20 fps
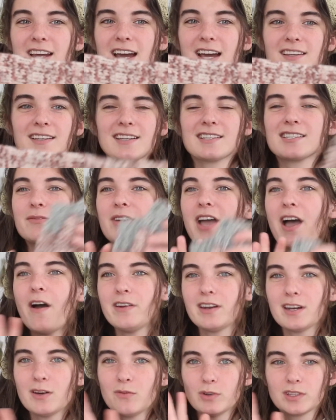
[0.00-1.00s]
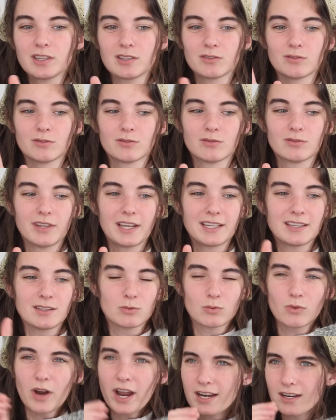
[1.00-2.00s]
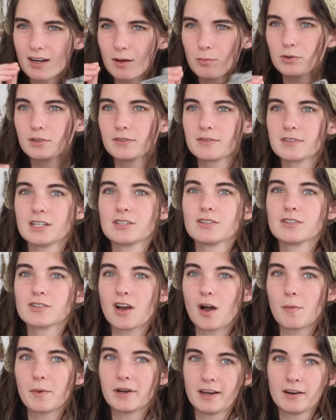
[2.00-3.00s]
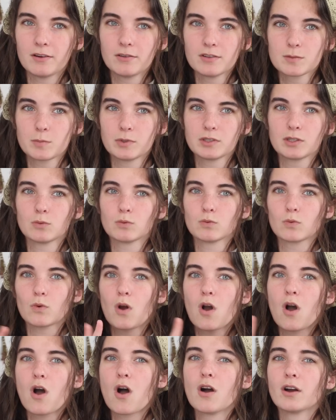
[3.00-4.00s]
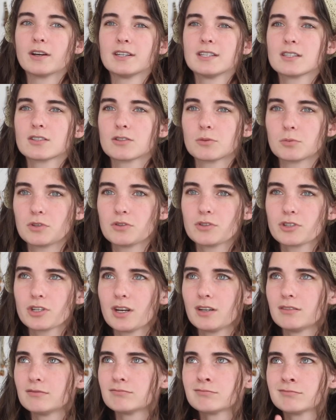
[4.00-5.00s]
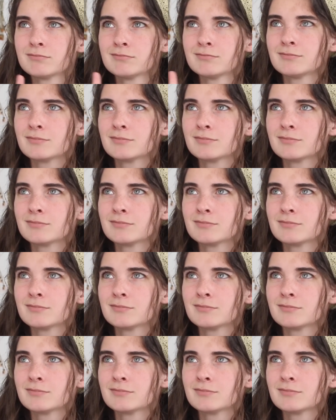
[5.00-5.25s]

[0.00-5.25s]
I like somehow ended up with the right number of stitches on my needles, but the wrong distribution.